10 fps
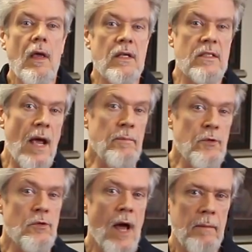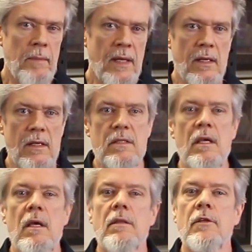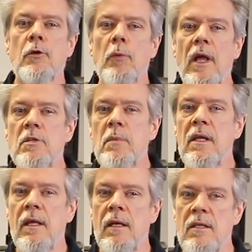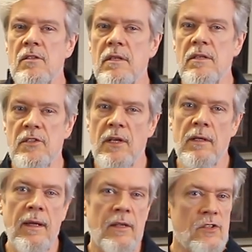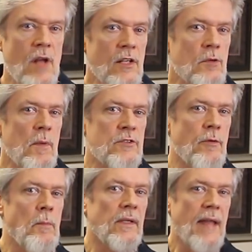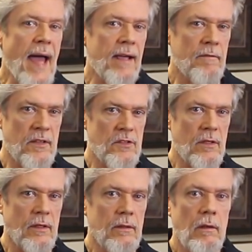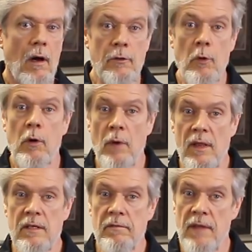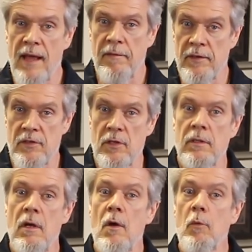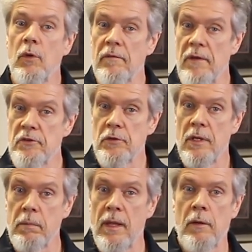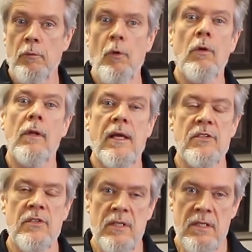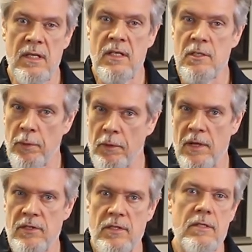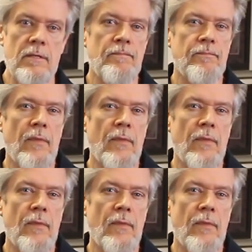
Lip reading: In type 2 diabetes, the derangement in insulin signaling is not so much from a lack of insulin, although a relative lack of insulin will eventually play a role as the disease progresses.